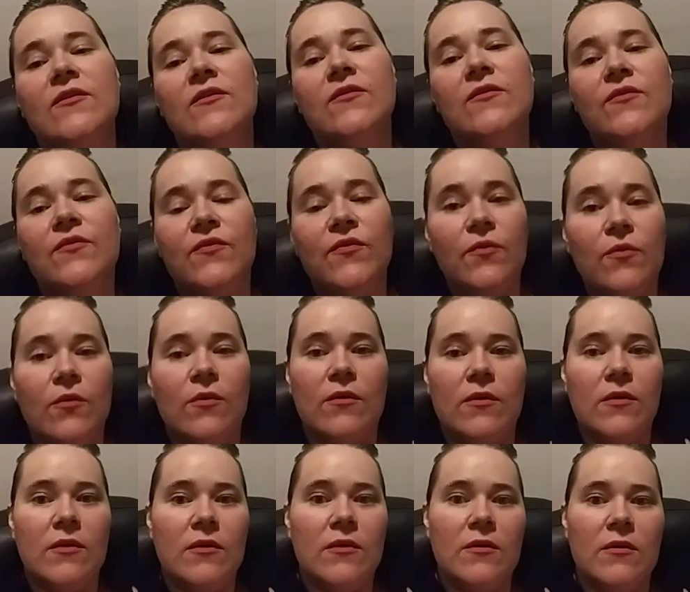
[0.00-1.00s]

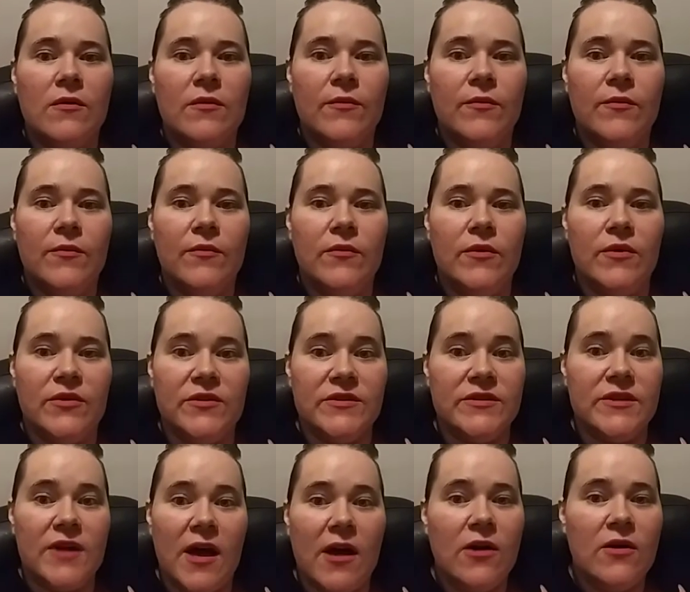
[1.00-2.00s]
for
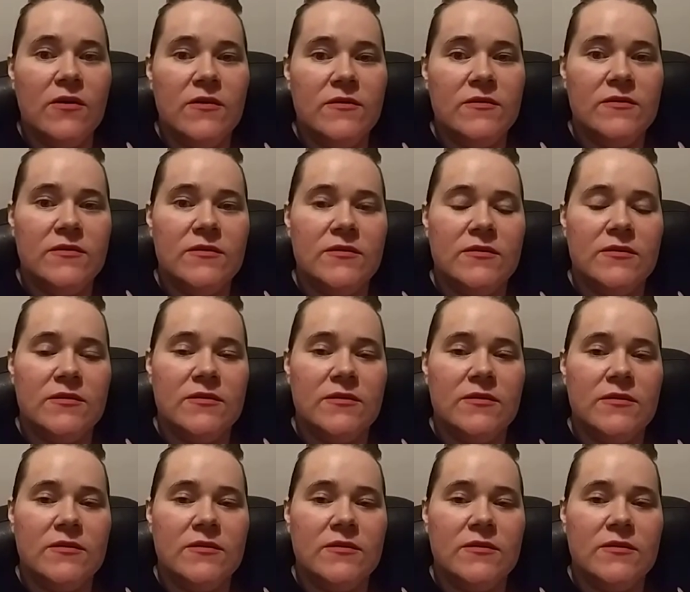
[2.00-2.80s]
yourselves,